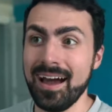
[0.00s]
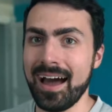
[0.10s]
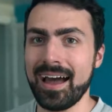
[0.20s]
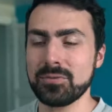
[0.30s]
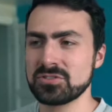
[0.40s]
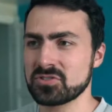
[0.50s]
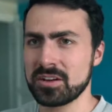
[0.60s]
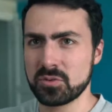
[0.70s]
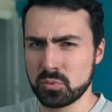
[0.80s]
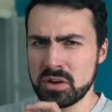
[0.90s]
I was trying
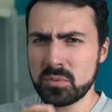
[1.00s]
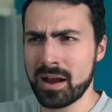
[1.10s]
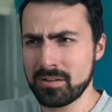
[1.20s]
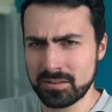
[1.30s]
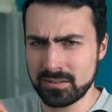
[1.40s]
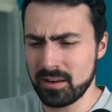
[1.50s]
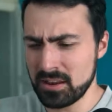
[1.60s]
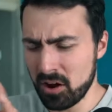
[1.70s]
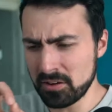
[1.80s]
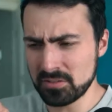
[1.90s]
to reroute an
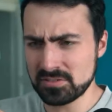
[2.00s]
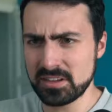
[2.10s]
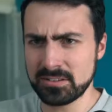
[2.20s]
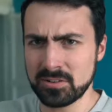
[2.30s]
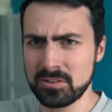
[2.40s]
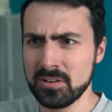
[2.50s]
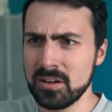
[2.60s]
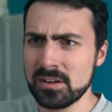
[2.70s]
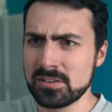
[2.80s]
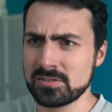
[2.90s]
audio signal
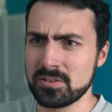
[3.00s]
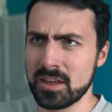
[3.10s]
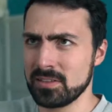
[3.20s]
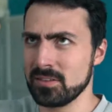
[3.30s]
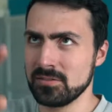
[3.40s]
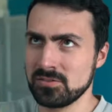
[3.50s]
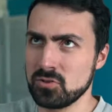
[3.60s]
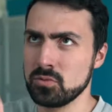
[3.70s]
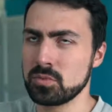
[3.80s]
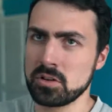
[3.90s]
so that the
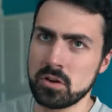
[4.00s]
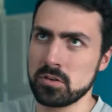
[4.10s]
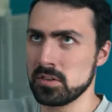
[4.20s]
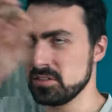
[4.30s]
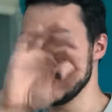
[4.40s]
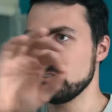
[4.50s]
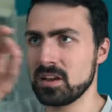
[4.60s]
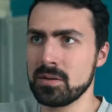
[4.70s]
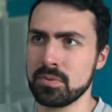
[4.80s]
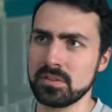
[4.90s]
Zoom could go to the
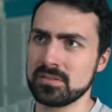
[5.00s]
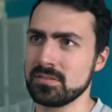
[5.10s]
DJ, but